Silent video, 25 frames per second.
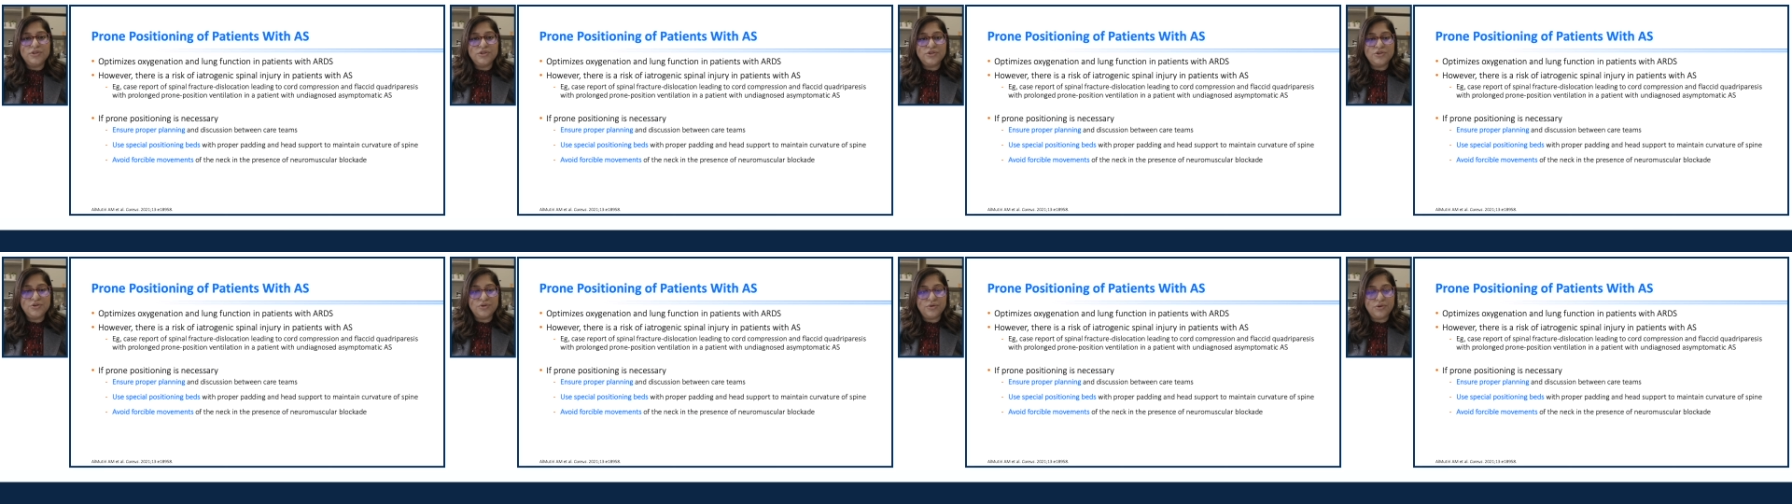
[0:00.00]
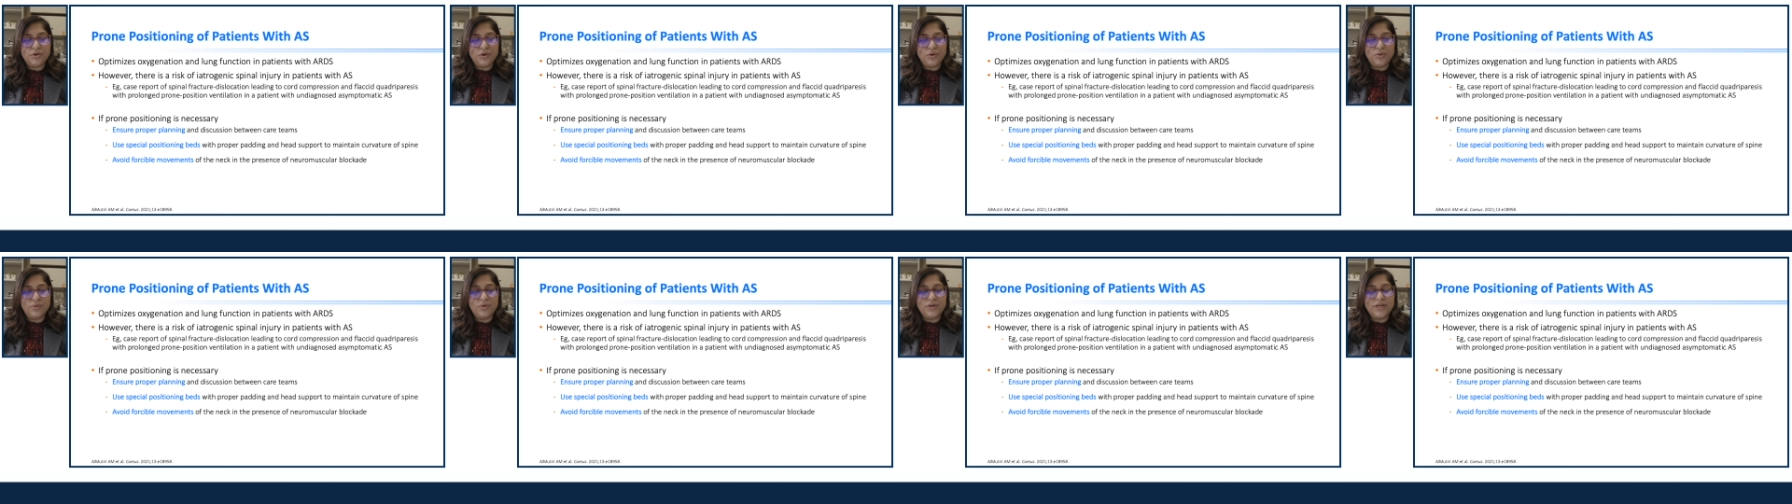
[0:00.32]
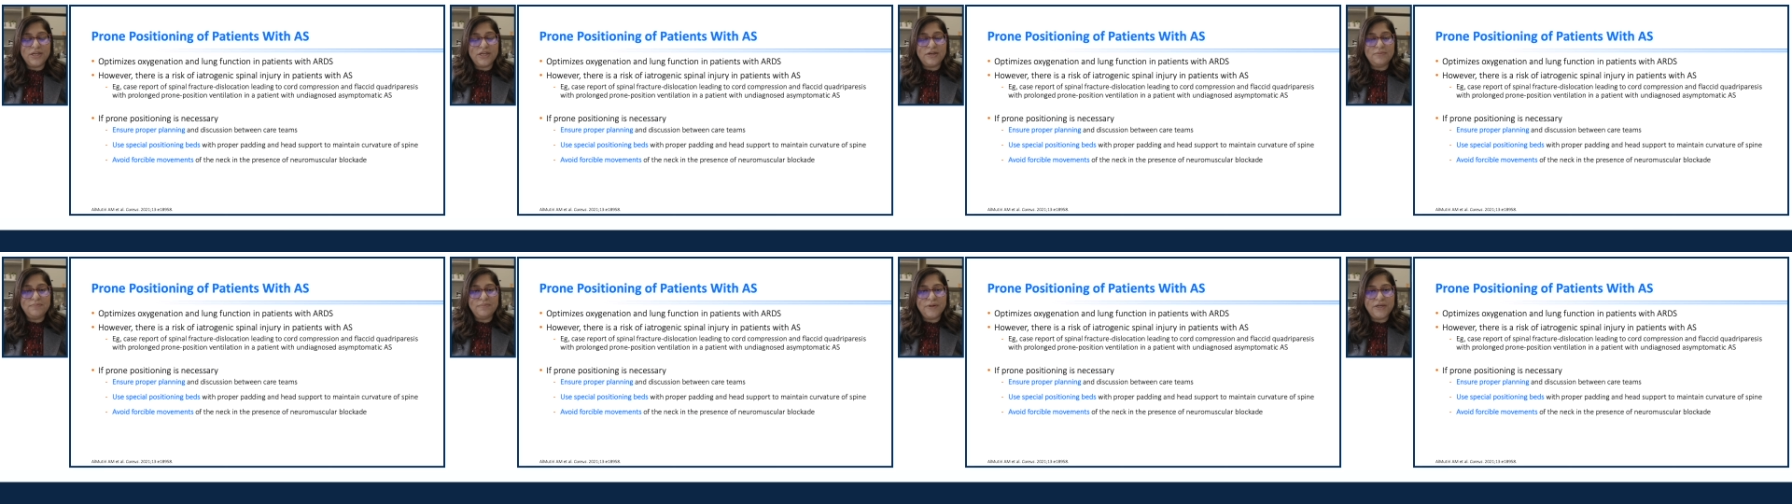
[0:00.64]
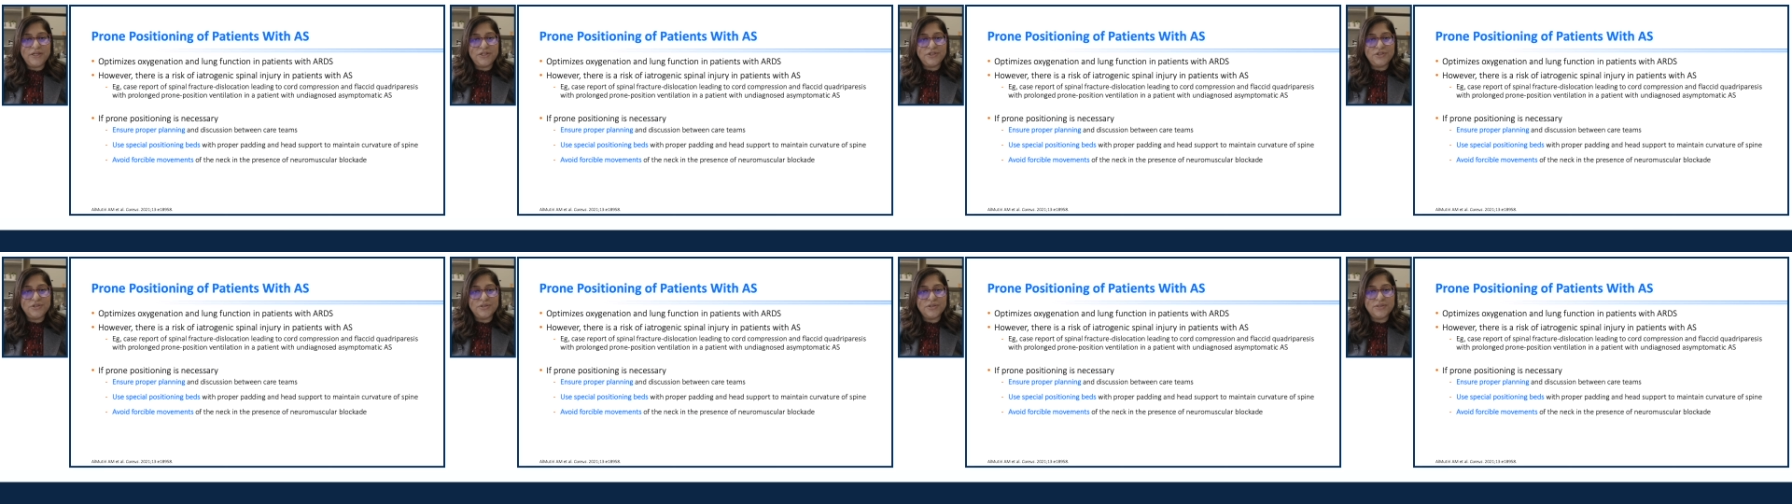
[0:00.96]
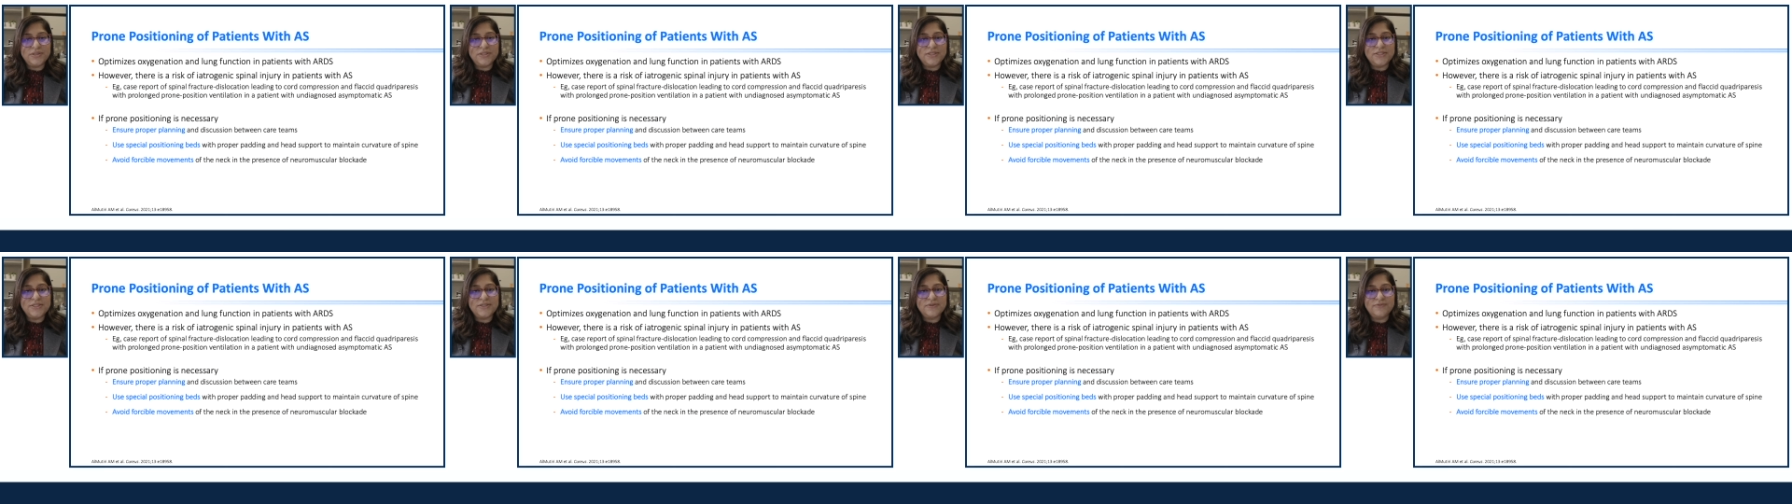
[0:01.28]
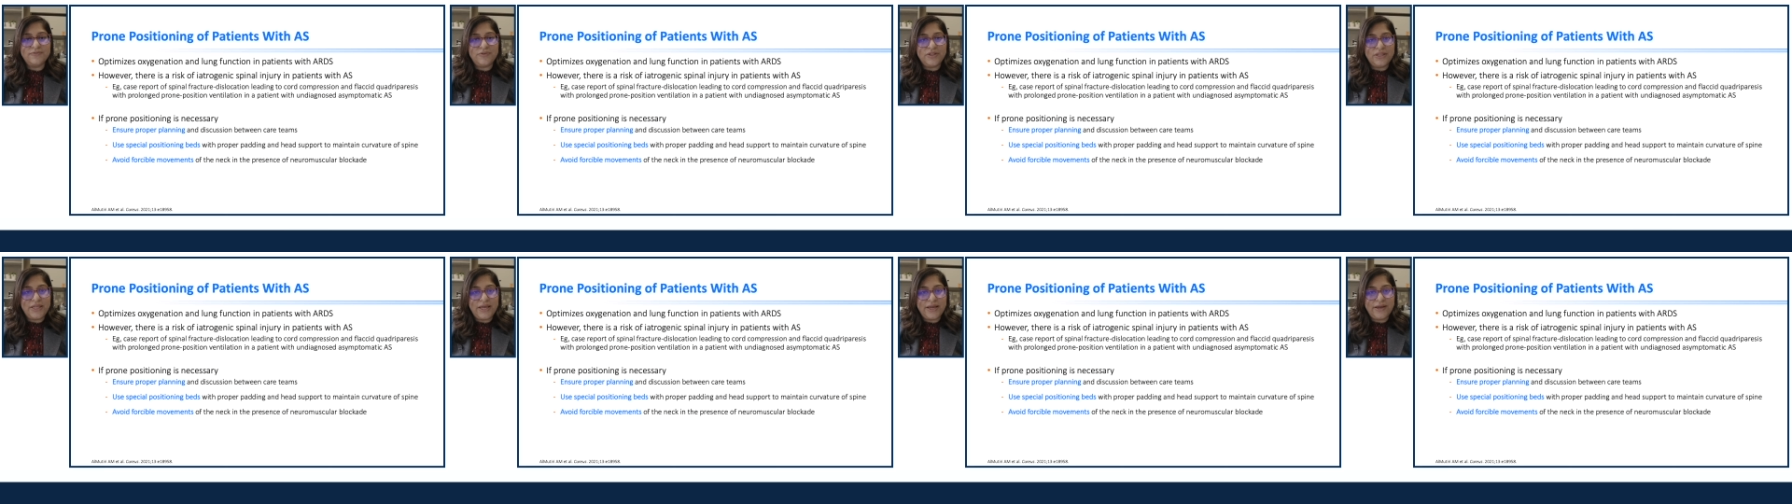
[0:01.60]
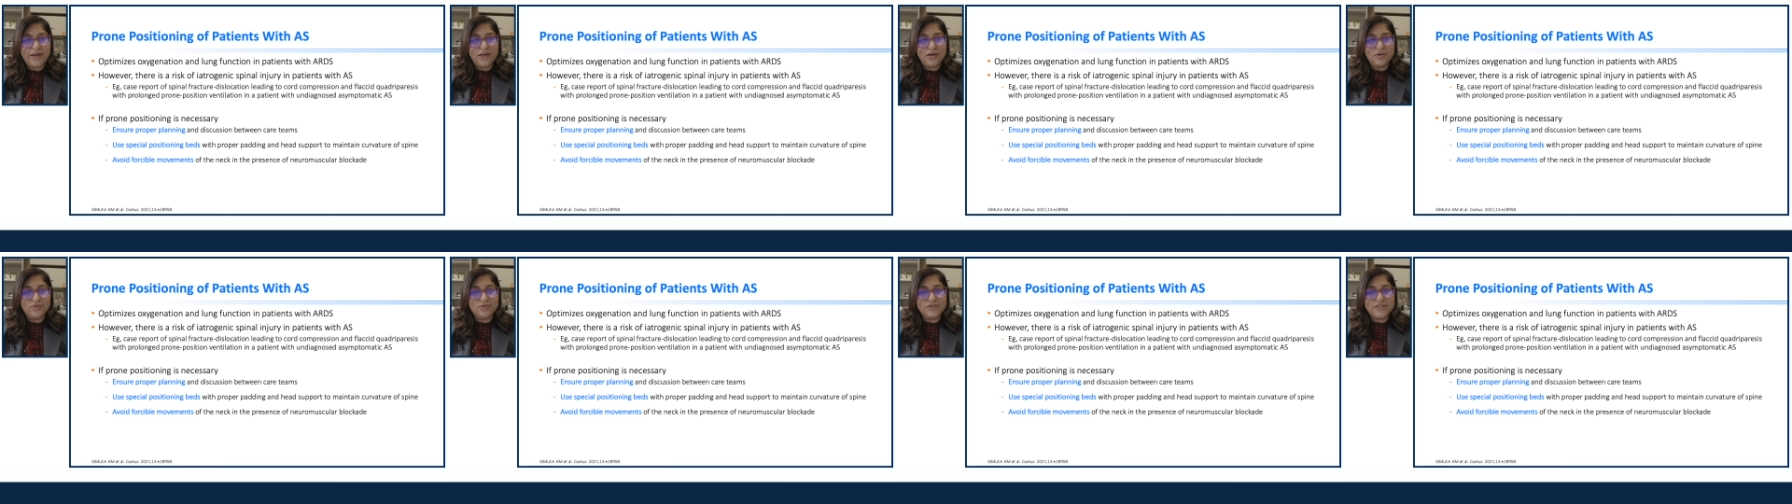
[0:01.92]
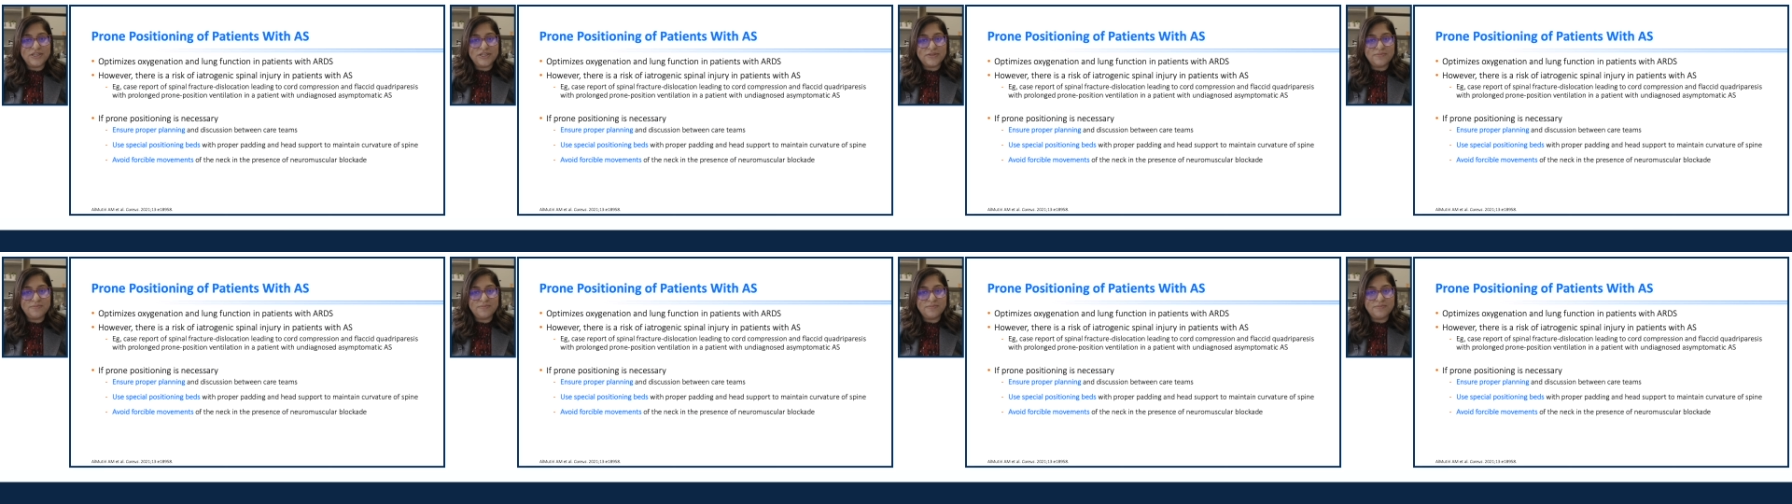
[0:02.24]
to note in patients with ankylosing